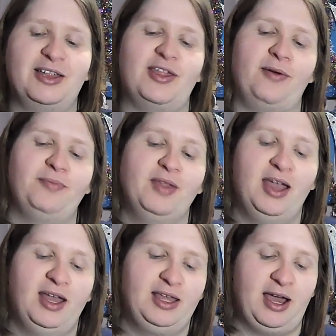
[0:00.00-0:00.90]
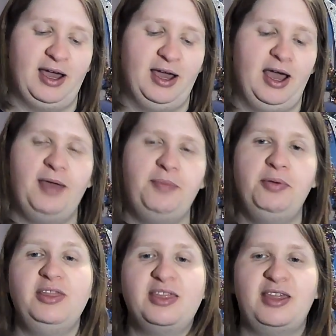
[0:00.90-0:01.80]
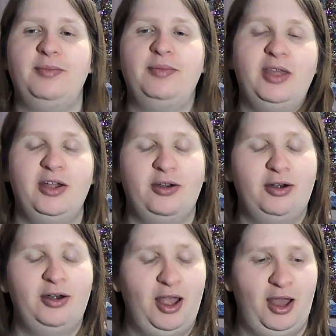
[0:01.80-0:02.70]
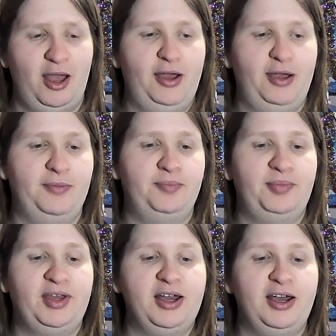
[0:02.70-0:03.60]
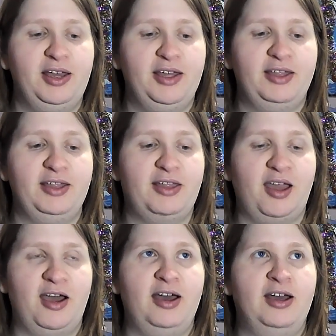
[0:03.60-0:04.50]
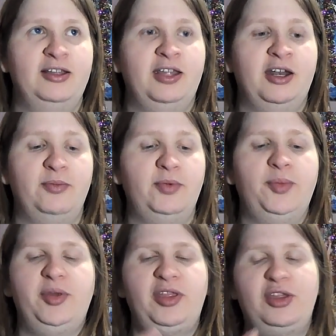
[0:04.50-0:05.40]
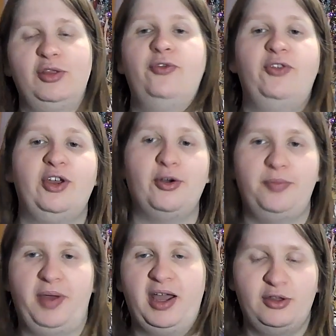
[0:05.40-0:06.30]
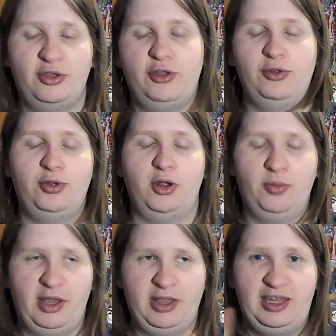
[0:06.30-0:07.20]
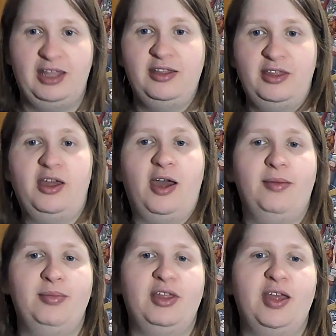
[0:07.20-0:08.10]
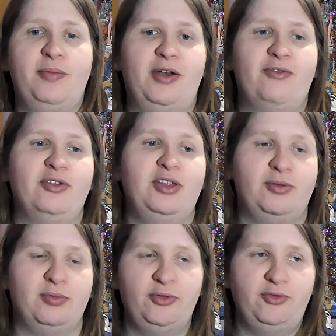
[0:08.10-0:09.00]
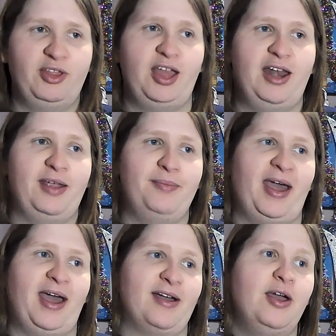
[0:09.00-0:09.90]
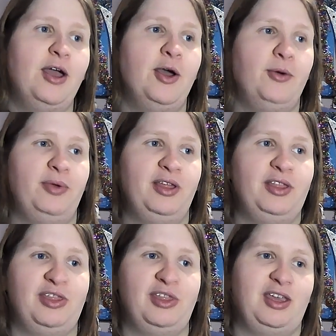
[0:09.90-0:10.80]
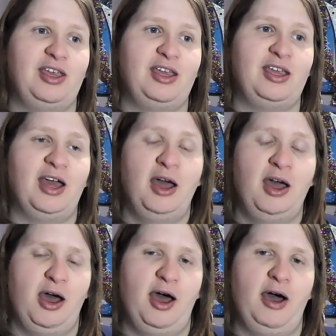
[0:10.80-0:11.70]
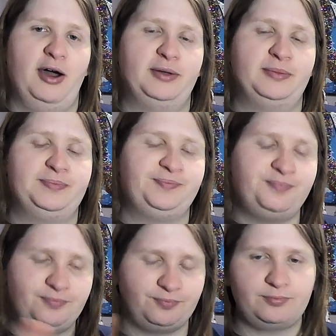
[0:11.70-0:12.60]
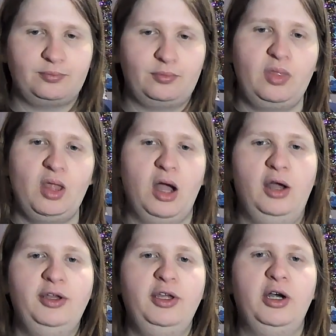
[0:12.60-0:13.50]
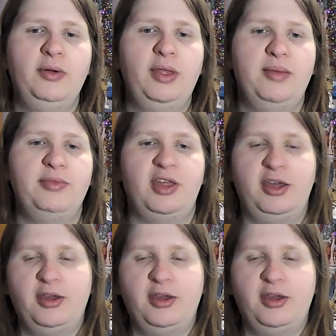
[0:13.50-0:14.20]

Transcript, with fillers: so yeah, I put them here um, because, uh, you know, when we see Luffy go back to, you know, at the end of the time skip and everything, when Luffy's heading back, we see, um, you know, him saying